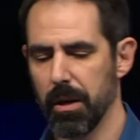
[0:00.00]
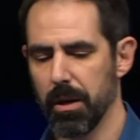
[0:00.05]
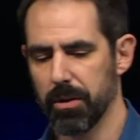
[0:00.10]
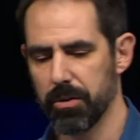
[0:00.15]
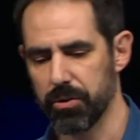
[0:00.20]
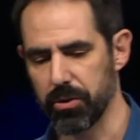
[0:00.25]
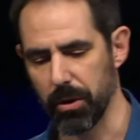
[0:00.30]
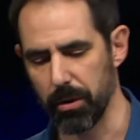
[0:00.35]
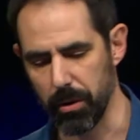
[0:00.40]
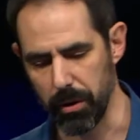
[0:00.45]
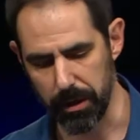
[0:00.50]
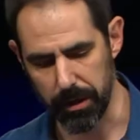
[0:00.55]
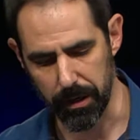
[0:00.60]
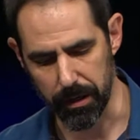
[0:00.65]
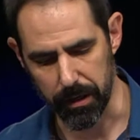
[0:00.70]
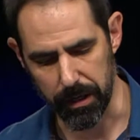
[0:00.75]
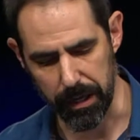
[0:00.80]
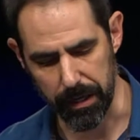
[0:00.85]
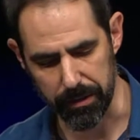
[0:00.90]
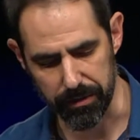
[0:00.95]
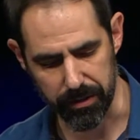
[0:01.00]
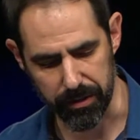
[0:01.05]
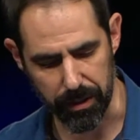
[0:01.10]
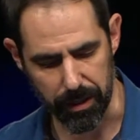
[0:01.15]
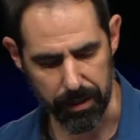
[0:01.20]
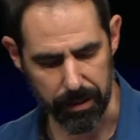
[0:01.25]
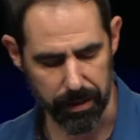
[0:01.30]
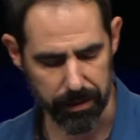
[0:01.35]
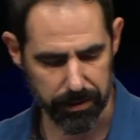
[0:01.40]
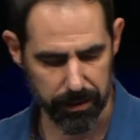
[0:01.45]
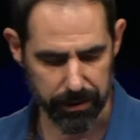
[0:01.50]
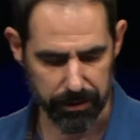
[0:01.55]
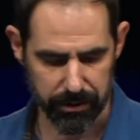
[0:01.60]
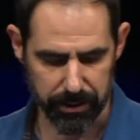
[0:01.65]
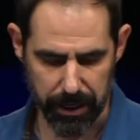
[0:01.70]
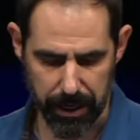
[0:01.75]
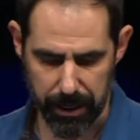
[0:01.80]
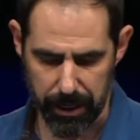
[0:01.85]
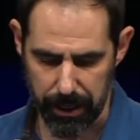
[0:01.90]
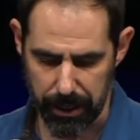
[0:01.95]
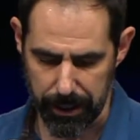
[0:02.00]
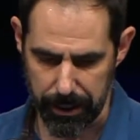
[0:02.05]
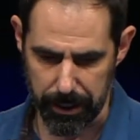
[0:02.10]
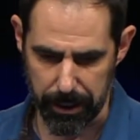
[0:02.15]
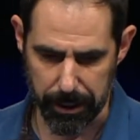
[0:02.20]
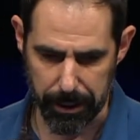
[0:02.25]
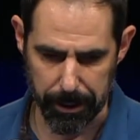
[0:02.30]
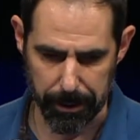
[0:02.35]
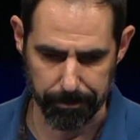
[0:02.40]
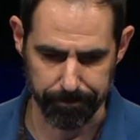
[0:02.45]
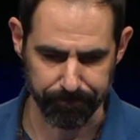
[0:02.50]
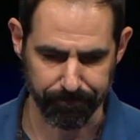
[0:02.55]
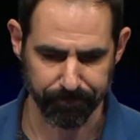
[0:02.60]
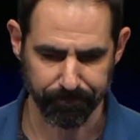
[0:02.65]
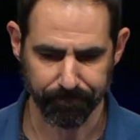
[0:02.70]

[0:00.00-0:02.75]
So, uh, again, as I, as I said, I, um,